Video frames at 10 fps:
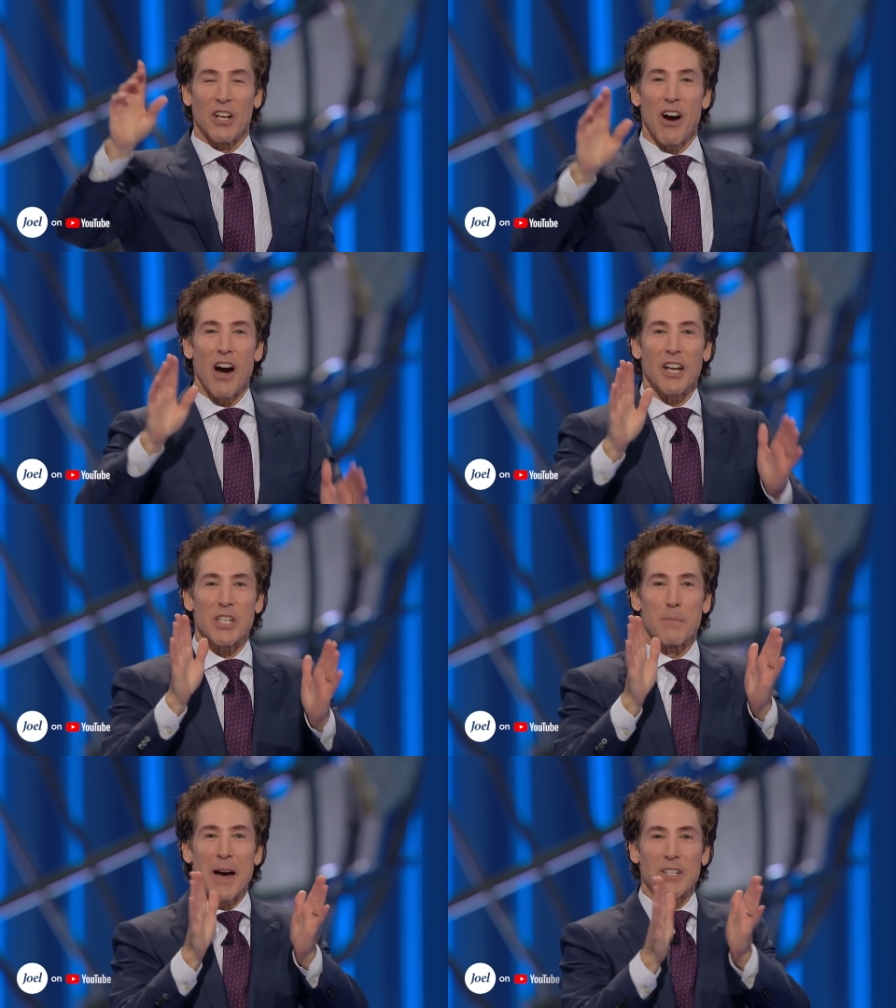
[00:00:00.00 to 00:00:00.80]
God
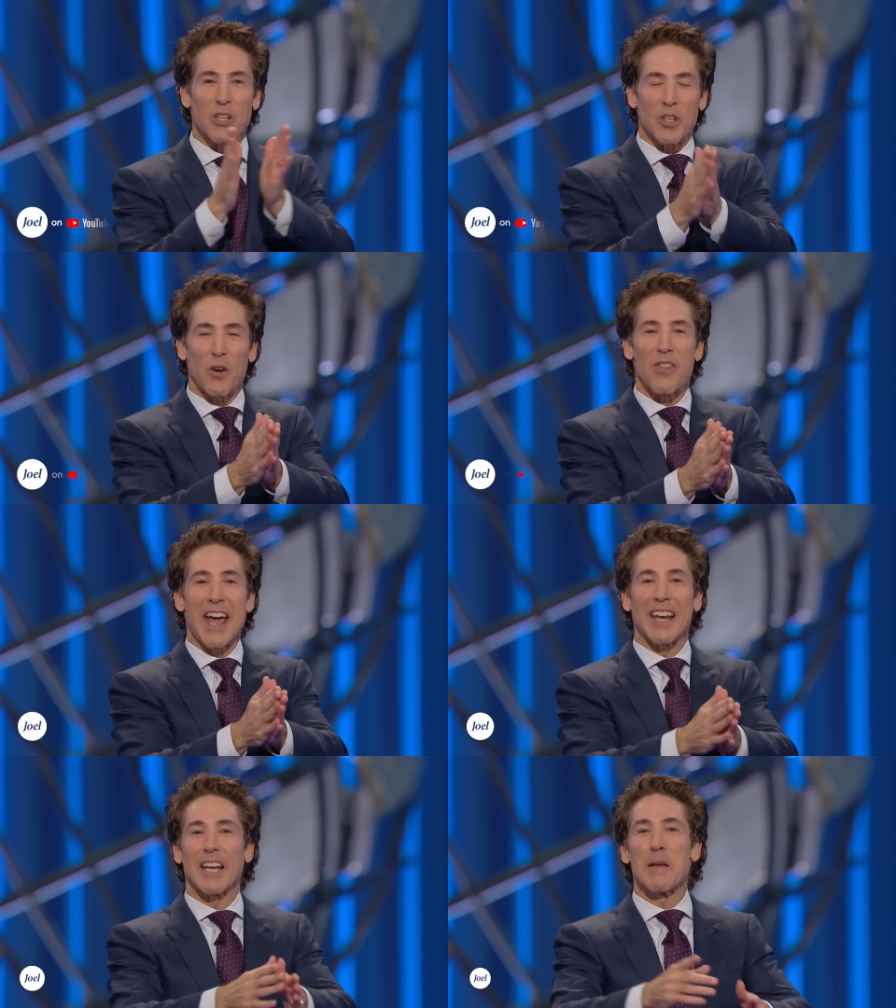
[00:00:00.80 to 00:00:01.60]
is about to turn
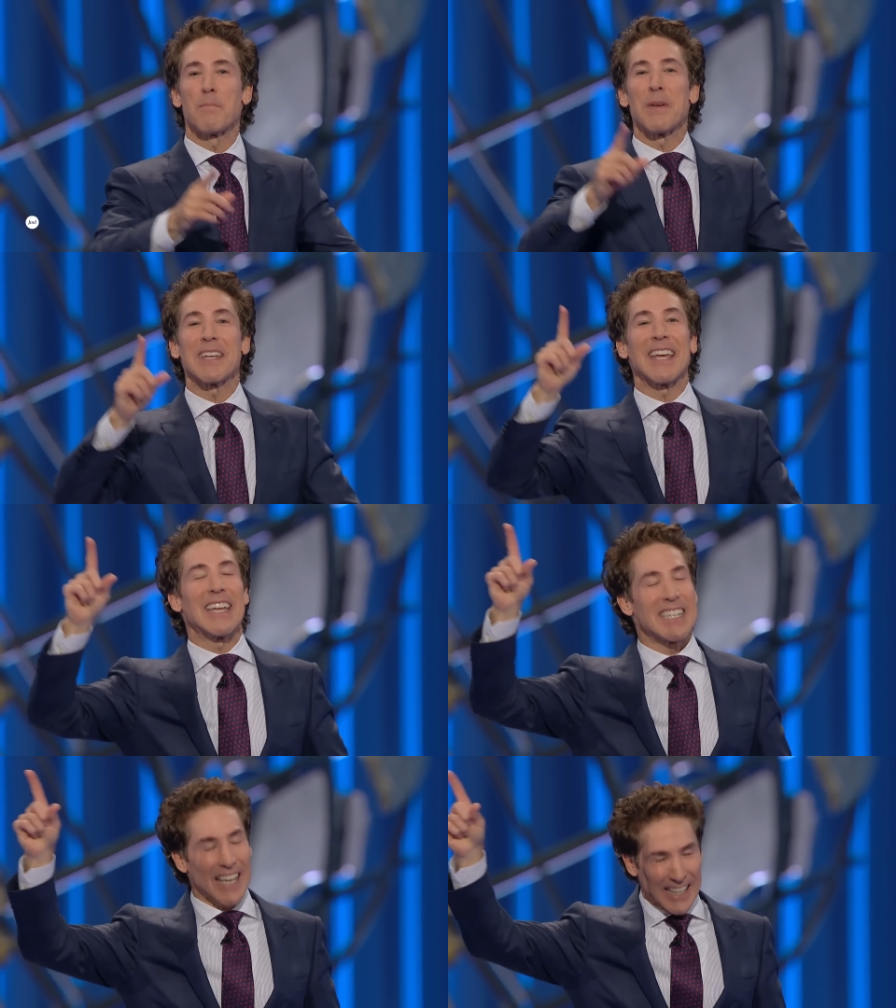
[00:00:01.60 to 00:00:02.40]
that limping
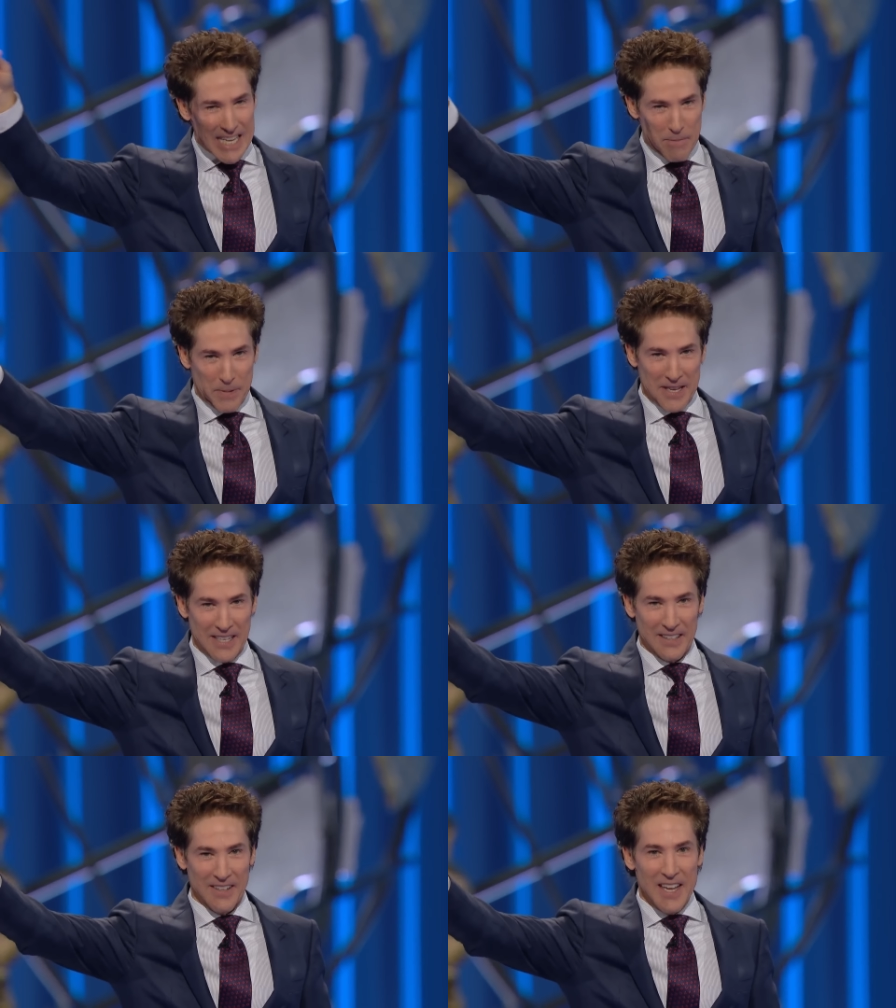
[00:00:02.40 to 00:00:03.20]
into leaping.